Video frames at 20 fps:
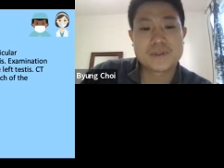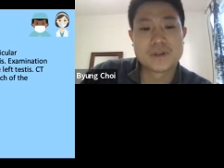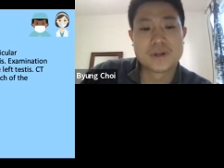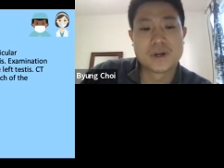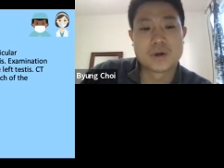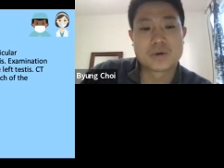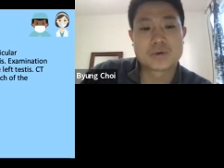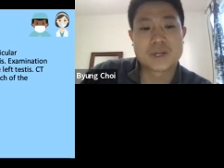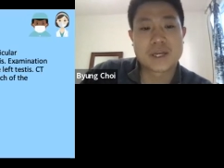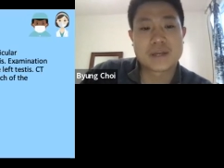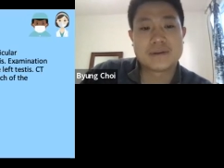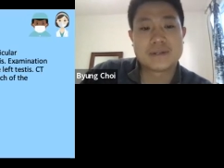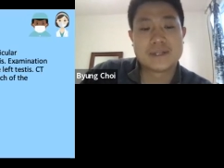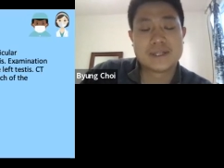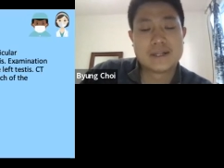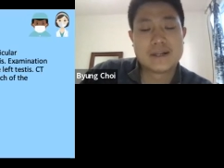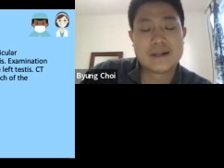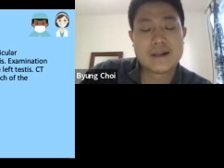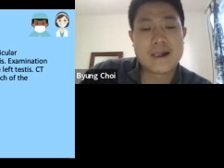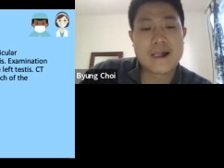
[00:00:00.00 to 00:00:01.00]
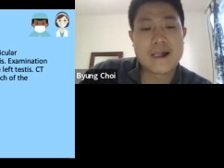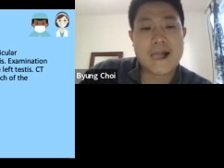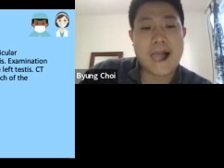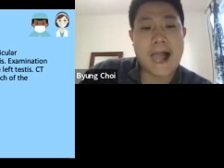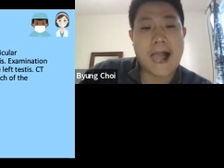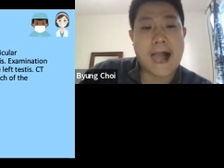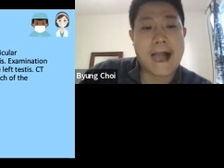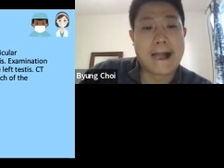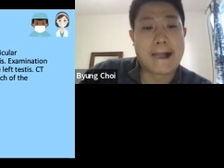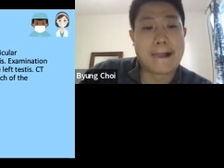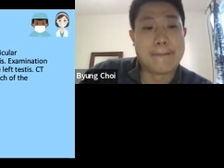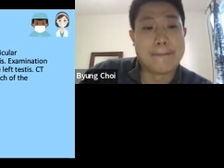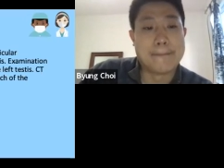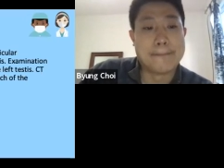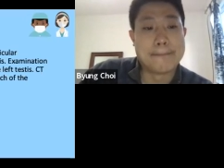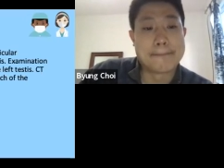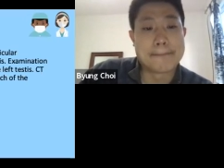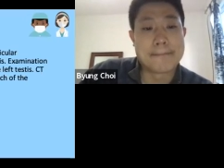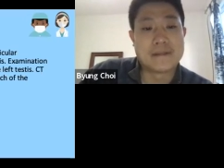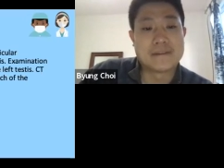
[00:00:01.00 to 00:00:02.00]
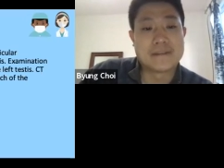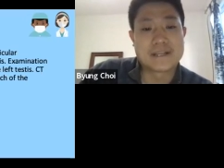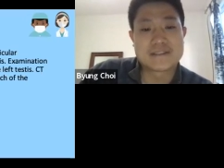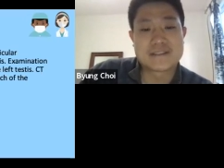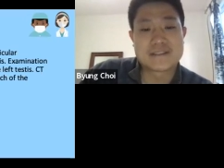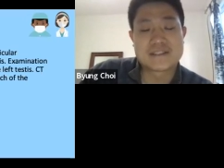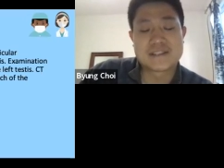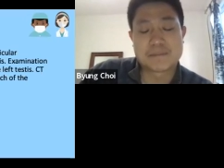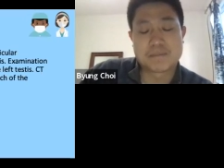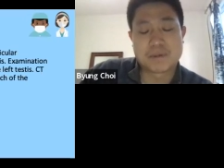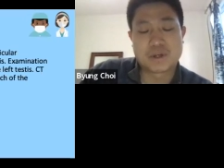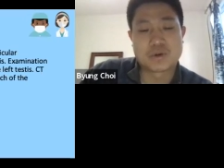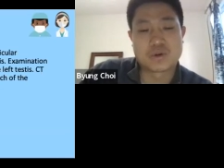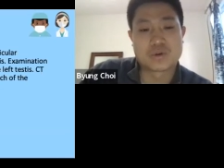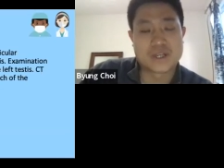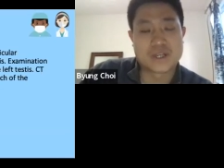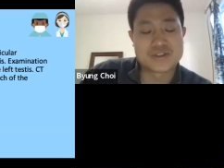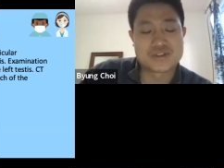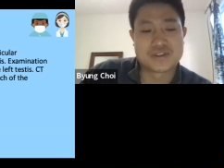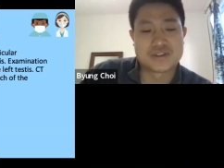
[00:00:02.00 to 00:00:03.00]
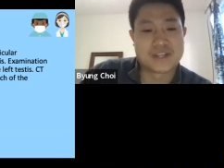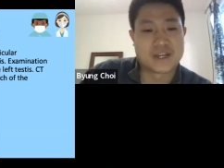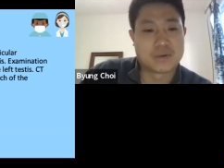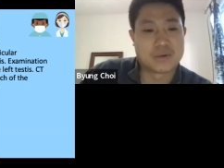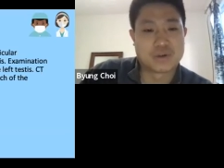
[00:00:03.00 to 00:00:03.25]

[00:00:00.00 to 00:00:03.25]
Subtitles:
Okay, and that's a typical question that